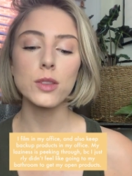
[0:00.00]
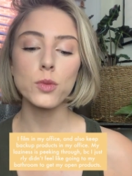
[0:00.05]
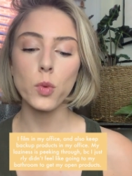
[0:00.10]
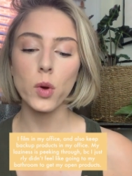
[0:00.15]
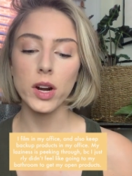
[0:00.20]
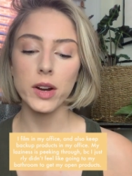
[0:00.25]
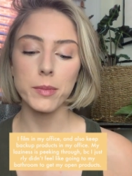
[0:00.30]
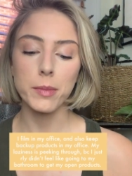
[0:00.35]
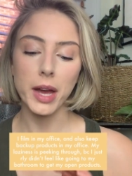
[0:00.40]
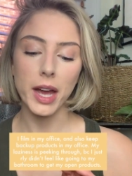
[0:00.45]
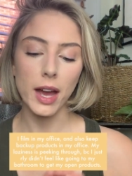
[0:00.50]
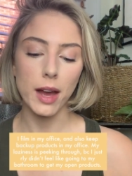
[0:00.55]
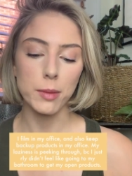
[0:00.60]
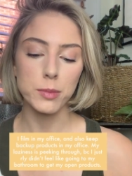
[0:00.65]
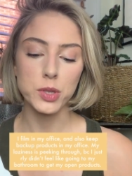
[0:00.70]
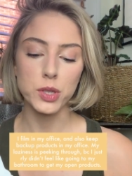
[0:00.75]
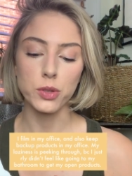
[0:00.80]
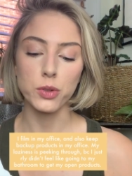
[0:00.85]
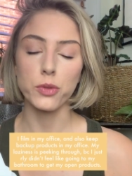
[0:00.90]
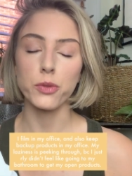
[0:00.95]
is one of my
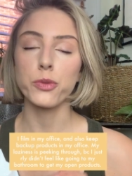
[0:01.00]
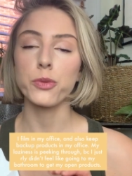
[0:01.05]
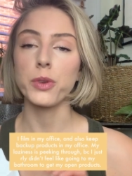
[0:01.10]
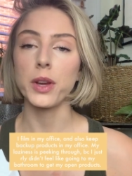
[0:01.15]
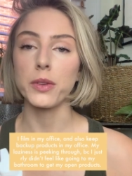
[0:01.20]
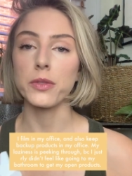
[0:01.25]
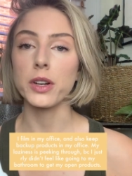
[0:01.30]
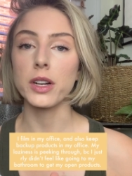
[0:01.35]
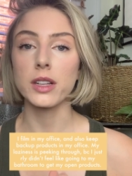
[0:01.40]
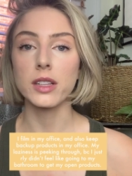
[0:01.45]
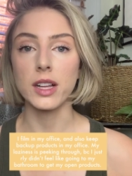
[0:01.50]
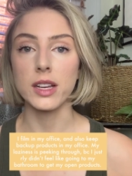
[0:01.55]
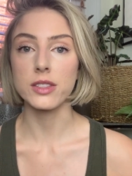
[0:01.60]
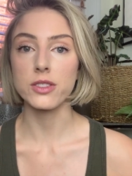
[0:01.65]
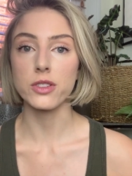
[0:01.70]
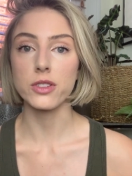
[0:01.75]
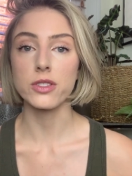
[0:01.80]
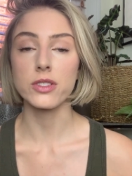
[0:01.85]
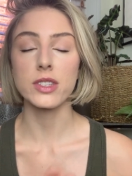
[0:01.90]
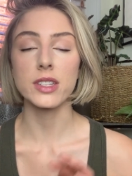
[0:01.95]
absolute favorite
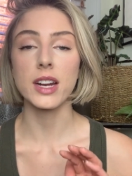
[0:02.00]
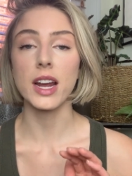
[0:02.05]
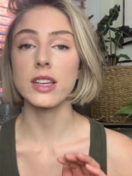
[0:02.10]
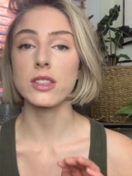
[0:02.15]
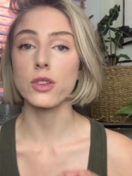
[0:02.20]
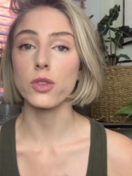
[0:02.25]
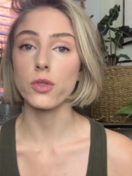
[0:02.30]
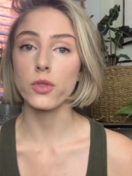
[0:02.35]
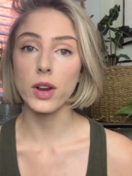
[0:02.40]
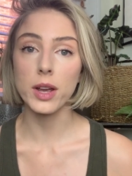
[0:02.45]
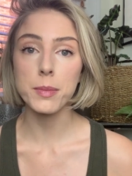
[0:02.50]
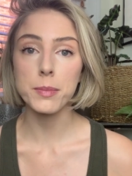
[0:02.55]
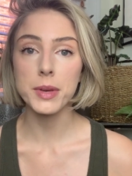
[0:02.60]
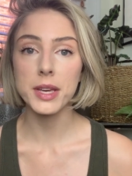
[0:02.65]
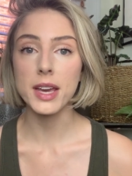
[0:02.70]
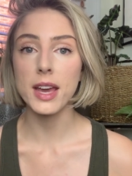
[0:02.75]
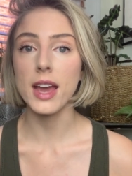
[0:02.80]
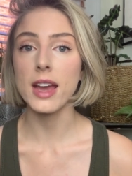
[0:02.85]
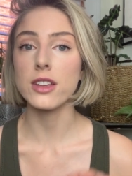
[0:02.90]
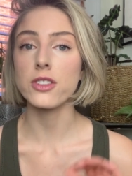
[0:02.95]
cleansers. It has a great
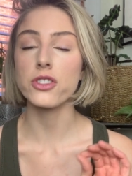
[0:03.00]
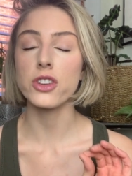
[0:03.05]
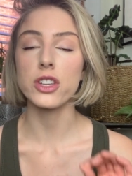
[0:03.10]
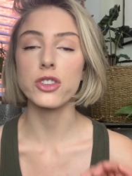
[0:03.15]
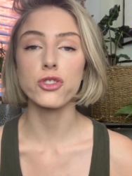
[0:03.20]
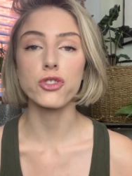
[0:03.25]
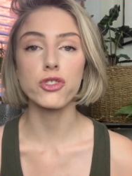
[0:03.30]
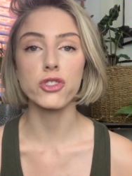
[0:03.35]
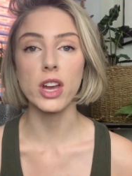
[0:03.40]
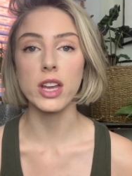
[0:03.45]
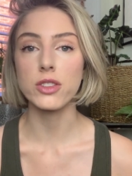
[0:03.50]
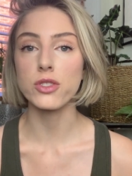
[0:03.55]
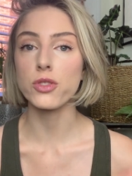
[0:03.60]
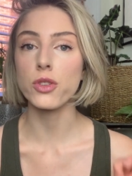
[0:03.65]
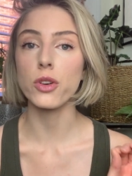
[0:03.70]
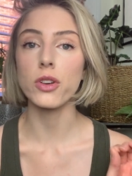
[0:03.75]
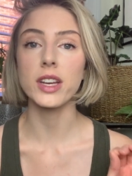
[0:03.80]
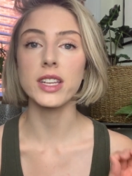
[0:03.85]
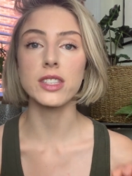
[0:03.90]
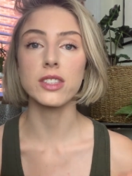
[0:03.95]
pH, it's
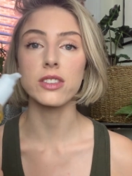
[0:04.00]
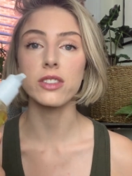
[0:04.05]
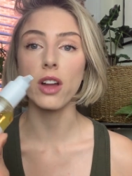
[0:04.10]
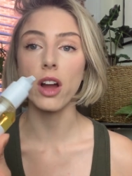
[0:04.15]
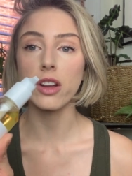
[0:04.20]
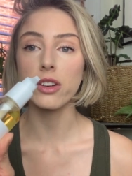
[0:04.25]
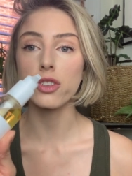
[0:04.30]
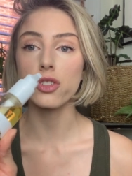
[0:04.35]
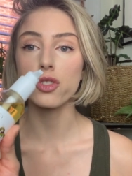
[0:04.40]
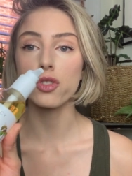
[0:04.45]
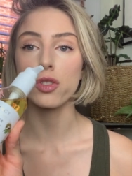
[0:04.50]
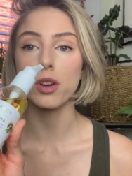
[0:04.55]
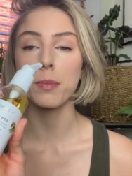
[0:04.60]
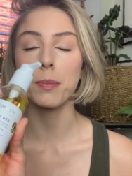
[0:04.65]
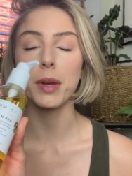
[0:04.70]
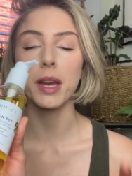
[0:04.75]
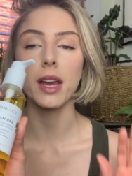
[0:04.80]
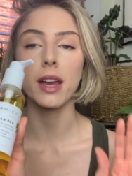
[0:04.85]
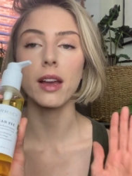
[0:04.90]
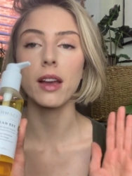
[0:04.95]
gentle, it's
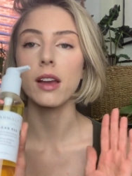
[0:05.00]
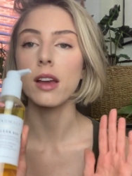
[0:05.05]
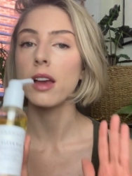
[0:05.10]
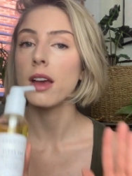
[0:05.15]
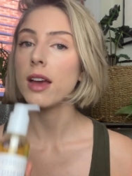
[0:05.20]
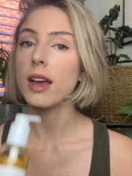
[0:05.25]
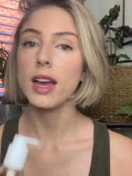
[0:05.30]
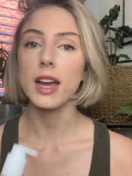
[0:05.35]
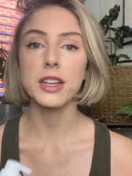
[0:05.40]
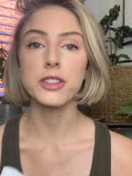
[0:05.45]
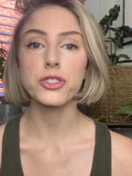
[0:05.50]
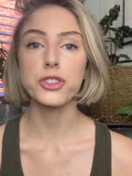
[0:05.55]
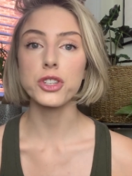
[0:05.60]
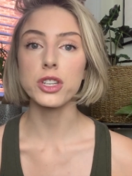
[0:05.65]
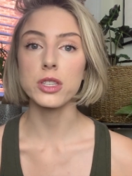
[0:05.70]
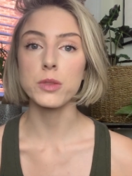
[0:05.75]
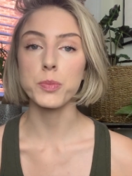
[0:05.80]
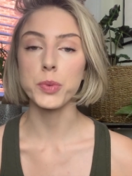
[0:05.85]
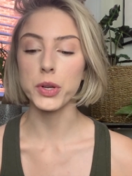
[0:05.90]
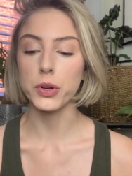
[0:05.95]
non-stripping, it's
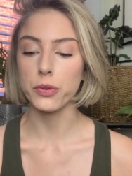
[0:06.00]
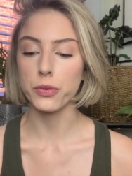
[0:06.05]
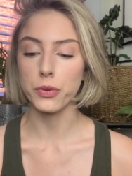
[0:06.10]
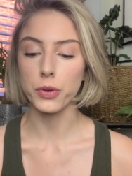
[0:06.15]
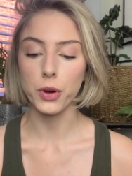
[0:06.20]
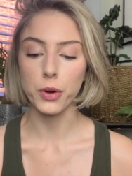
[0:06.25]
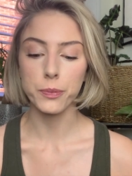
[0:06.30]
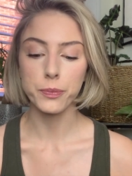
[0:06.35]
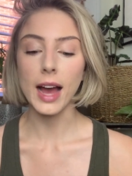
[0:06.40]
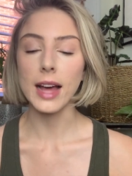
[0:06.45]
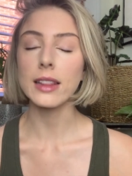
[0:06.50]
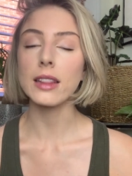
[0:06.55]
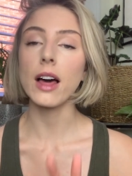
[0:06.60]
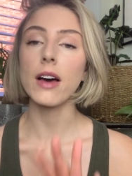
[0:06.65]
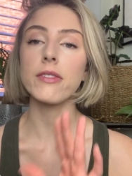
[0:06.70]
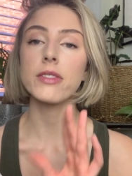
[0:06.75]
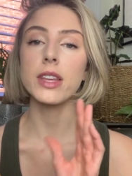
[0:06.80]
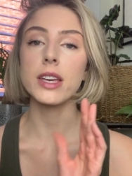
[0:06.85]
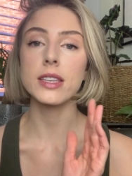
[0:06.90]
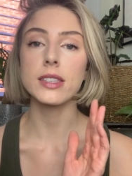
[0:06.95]
just beautiful. I
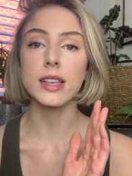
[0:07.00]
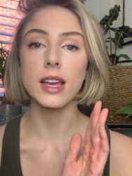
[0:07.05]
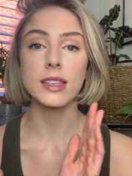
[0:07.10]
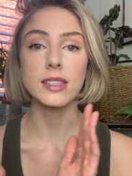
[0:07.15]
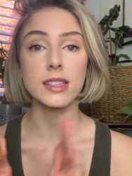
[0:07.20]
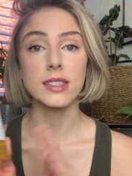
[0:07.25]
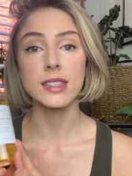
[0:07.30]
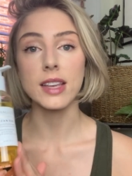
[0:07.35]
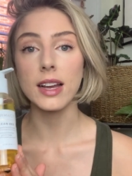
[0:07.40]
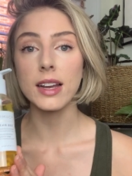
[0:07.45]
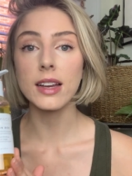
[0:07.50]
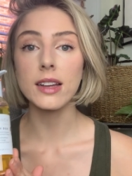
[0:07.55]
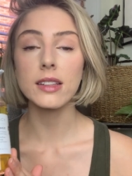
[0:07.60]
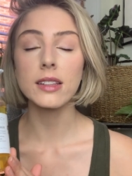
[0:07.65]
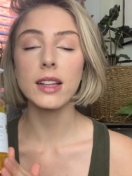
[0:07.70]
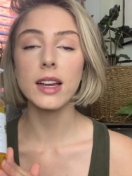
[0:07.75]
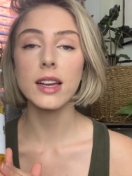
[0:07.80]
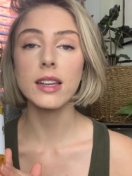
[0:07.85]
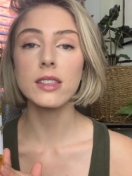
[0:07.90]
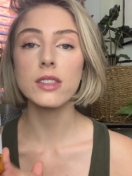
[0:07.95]
love this as a second
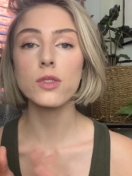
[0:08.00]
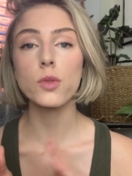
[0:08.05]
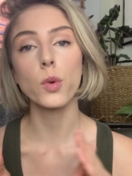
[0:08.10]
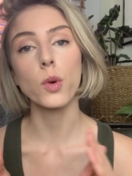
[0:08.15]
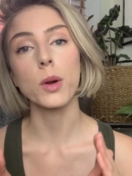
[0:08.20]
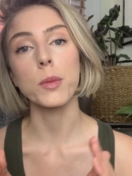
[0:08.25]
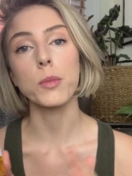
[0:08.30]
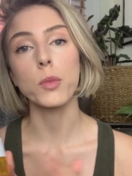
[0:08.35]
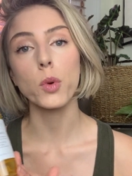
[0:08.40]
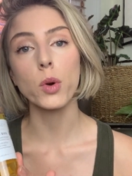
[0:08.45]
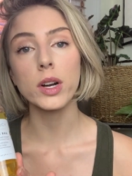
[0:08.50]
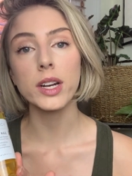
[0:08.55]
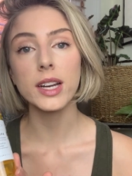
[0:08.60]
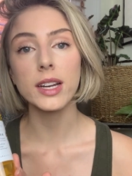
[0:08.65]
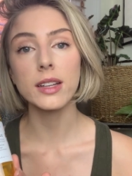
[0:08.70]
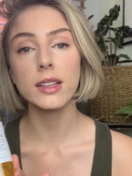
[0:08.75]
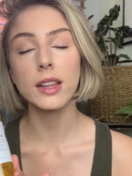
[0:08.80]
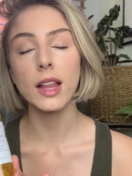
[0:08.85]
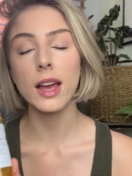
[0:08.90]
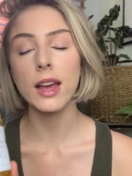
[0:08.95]
cleanse or a
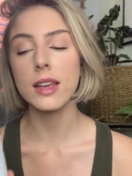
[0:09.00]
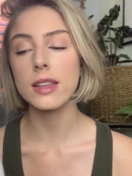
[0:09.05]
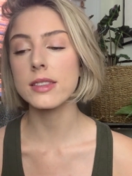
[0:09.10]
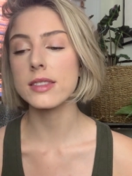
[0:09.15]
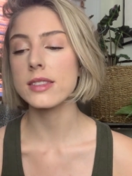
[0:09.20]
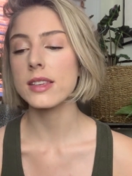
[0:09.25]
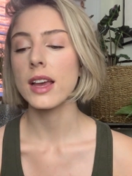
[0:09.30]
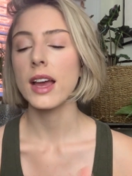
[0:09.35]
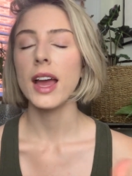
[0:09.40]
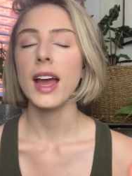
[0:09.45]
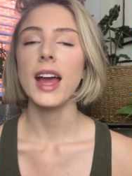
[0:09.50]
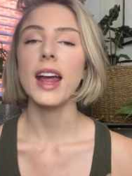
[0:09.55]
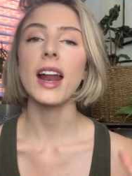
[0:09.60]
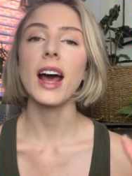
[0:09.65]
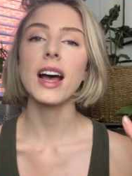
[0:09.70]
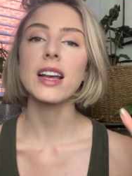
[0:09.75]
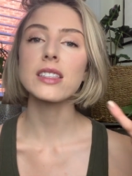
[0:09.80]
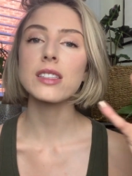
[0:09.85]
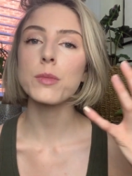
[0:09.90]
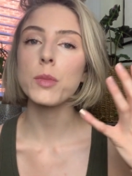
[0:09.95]
morning cleanse. It
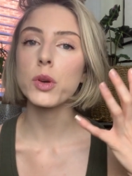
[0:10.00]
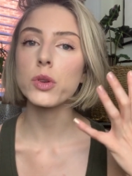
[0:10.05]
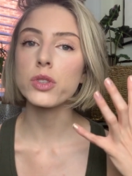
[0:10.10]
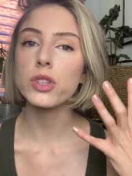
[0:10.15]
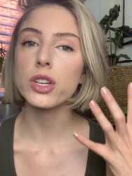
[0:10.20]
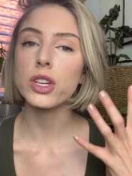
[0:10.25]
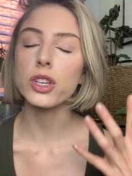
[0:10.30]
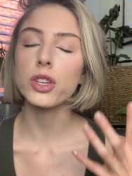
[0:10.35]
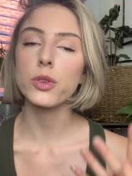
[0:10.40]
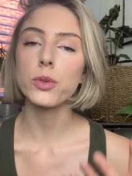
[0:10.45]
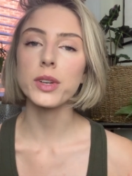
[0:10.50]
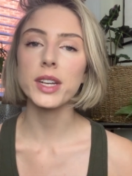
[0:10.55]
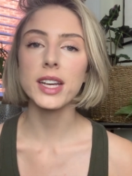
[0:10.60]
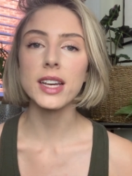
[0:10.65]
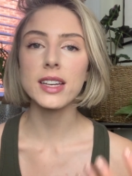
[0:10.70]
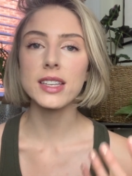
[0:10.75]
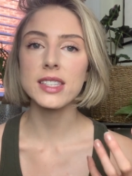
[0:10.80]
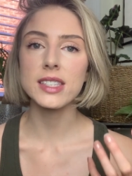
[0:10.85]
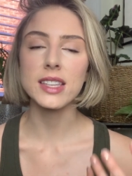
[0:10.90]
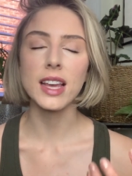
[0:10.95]
has the most
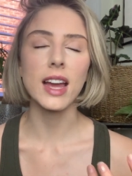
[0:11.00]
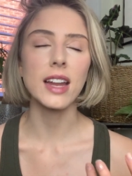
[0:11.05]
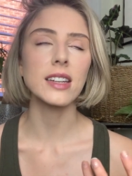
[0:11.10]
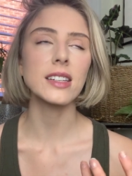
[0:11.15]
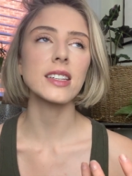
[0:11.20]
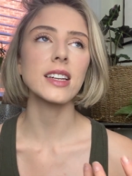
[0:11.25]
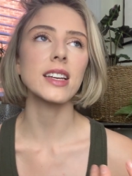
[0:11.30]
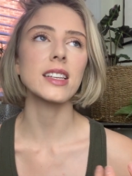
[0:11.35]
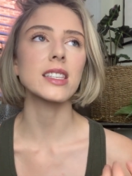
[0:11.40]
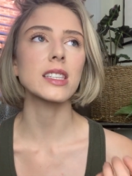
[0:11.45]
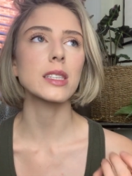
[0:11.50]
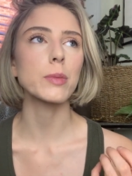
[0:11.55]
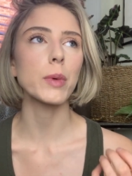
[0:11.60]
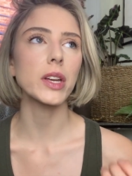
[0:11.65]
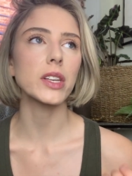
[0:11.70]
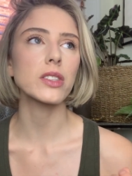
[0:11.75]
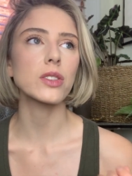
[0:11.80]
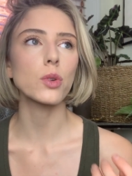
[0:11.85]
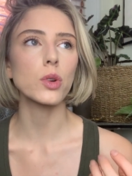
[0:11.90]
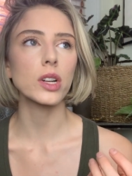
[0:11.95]
unique scent. It
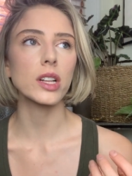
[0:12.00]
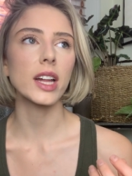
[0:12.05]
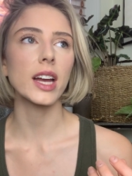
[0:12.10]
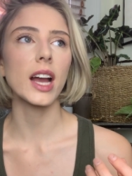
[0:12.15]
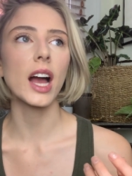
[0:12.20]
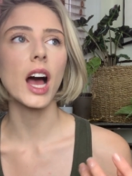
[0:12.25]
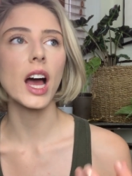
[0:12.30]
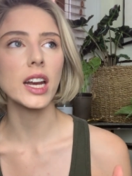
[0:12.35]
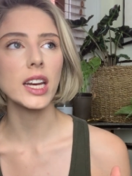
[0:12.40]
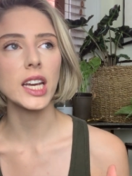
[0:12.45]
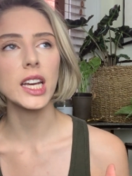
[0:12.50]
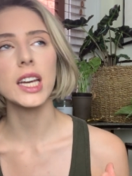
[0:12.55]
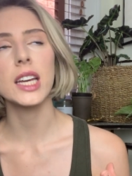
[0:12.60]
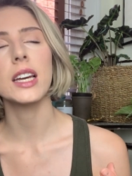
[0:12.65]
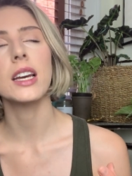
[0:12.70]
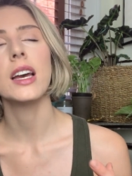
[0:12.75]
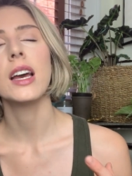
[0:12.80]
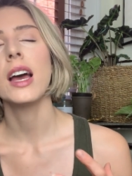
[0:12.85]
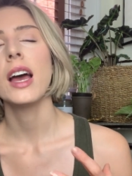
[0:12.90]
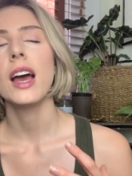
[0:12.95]
smells sort of like
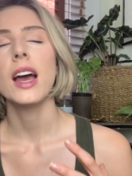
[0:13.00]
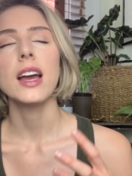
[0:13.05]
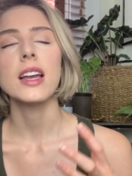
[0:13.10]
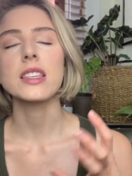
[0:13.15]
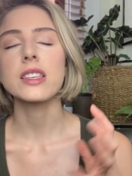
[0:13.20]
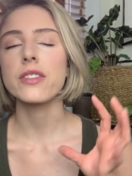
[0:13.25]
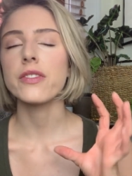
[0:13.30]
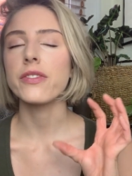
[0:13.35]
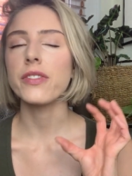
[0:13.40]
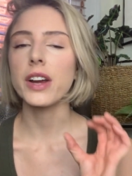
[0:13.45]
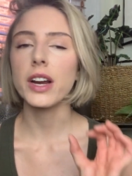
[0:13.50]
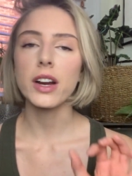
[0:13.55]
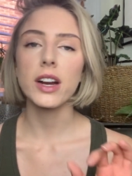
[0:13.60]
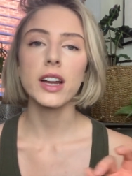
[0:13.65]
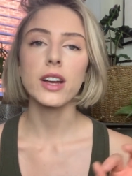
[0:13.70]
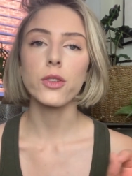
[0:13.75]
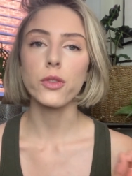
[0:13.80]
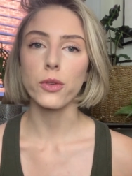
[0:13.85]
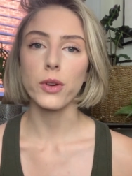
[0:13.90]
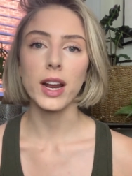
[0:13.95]
honey. It's a
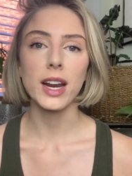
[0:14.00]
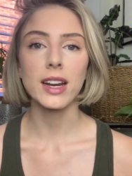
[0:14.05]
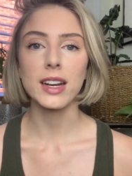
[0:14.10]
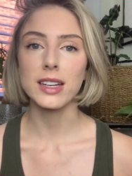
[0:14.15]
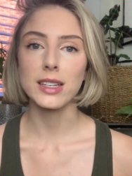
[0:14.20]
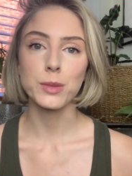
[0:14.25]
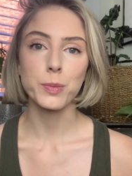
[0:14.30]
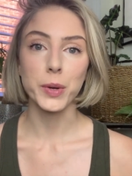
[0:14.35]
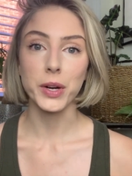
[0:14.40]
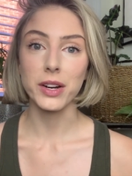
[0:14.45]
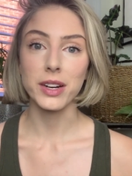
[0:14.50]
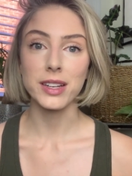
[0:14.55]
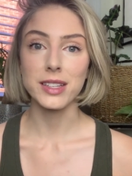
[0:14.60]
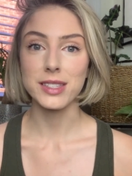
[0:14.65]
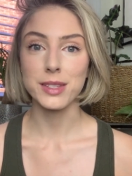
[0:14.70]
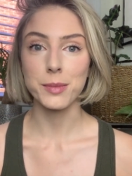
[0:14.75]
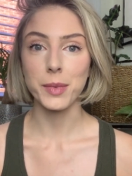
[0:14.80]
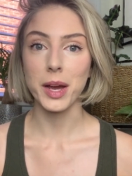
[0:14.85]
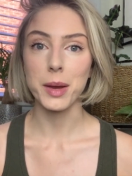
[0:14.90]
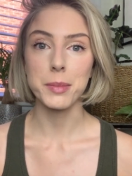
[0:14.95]
very great
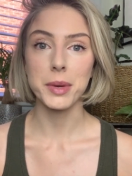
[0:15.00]
experience in my